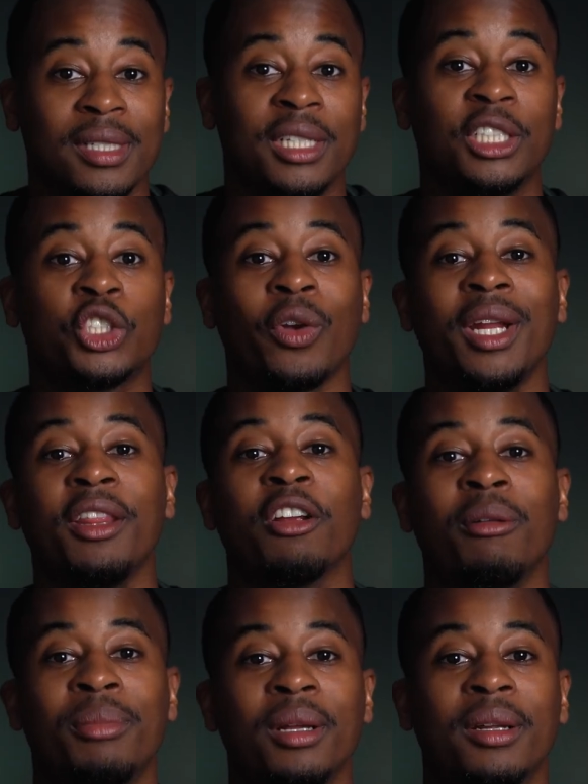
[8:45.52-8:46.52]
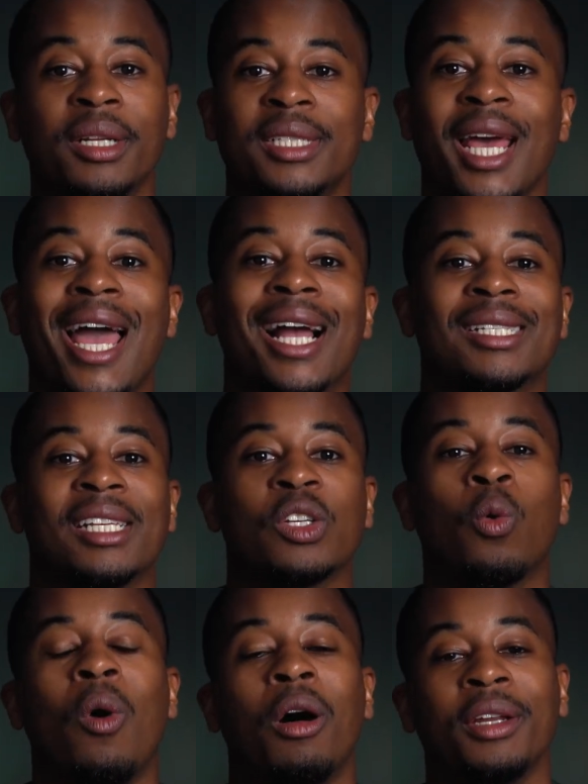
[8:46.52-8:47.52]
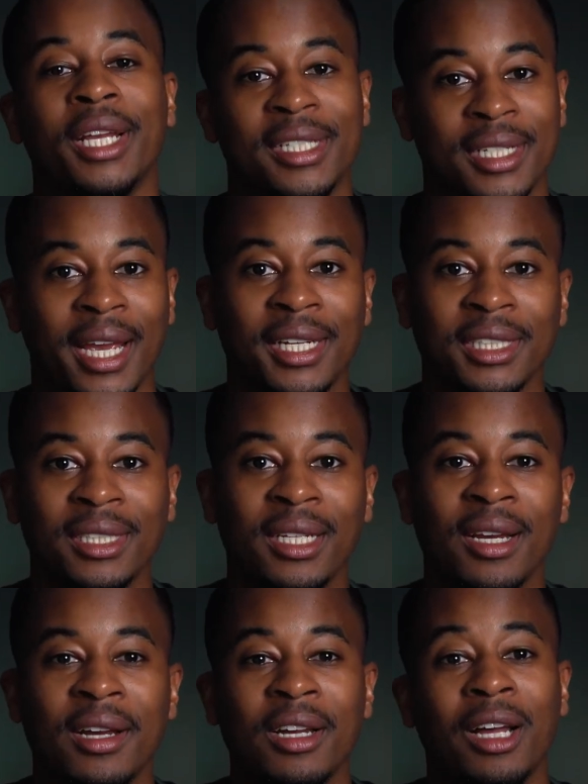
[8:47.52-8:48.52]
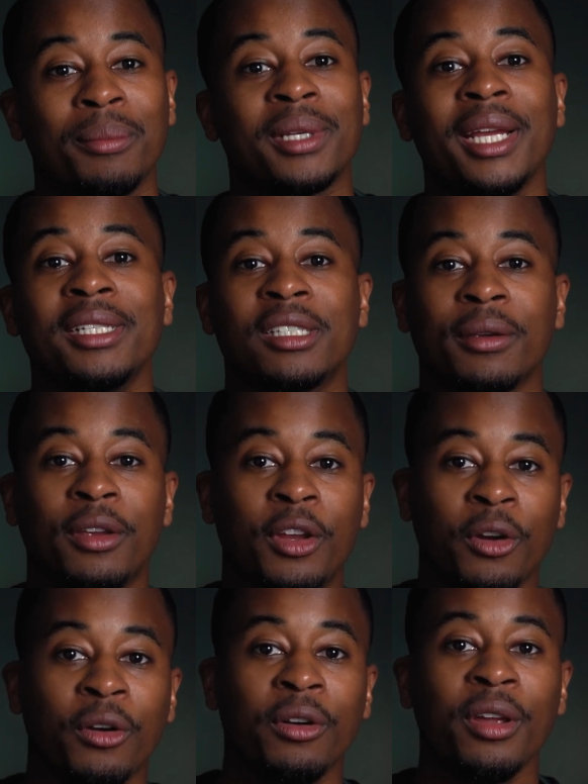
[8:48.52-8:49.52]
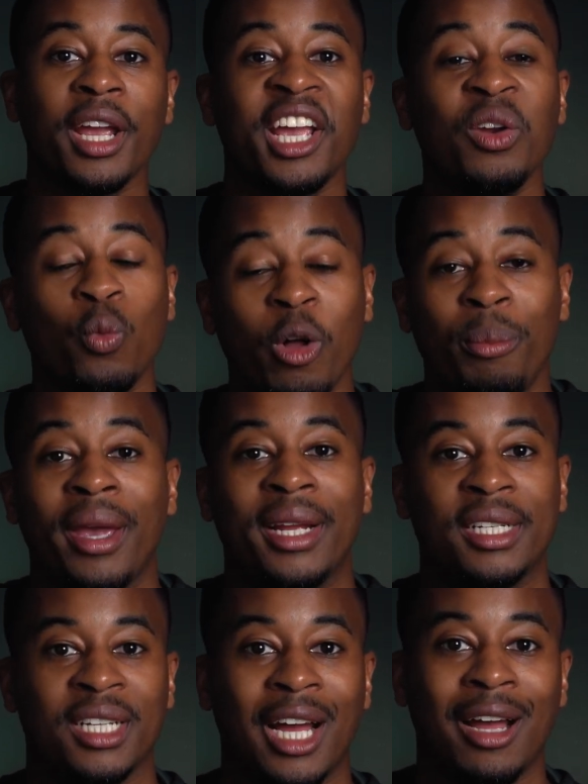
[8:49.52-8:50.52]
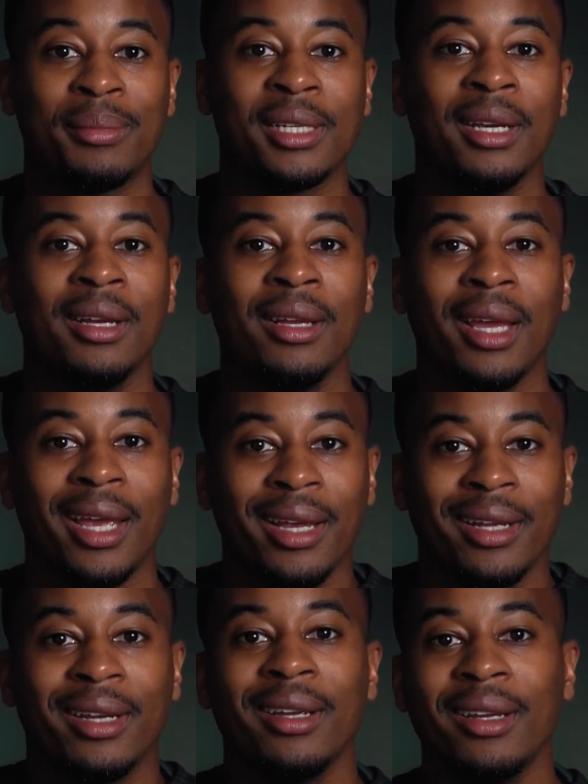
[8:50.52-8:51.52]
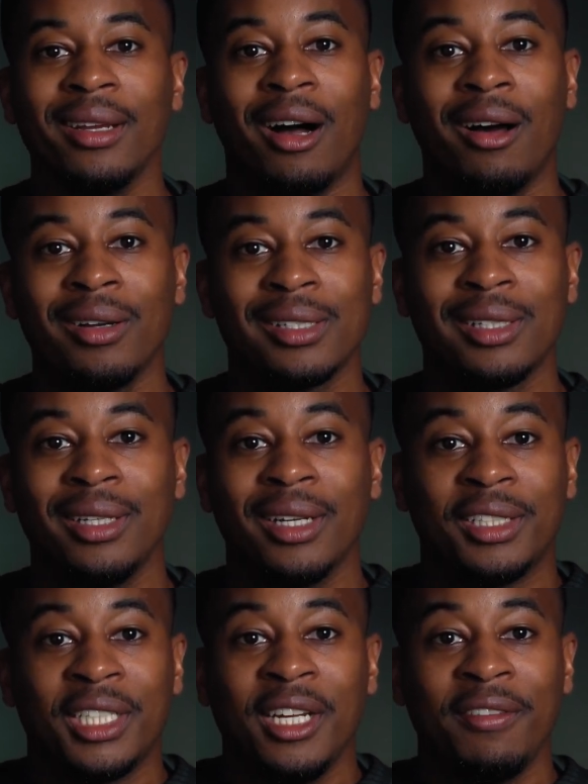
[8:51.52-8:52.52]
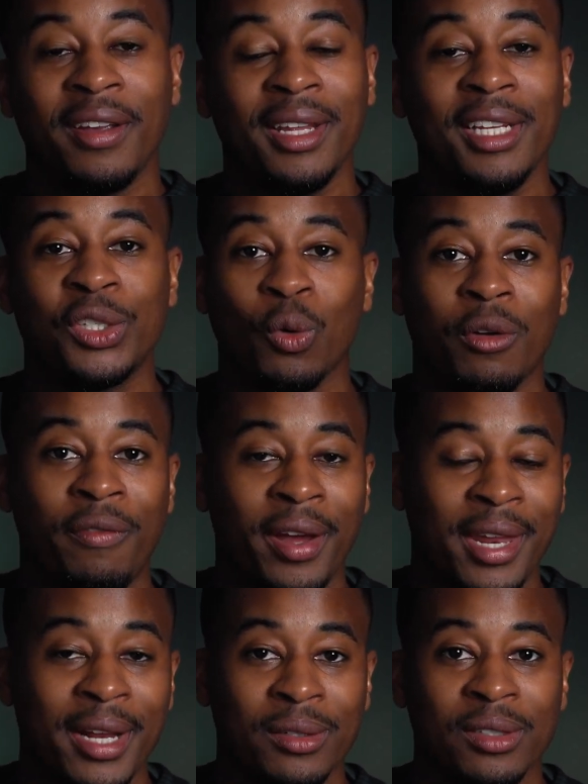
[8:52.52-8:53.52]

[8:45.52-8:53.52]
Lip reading: constraining their ability to access quality education, obtain secure and well-paying jobs, and honestly achieve any sort of financial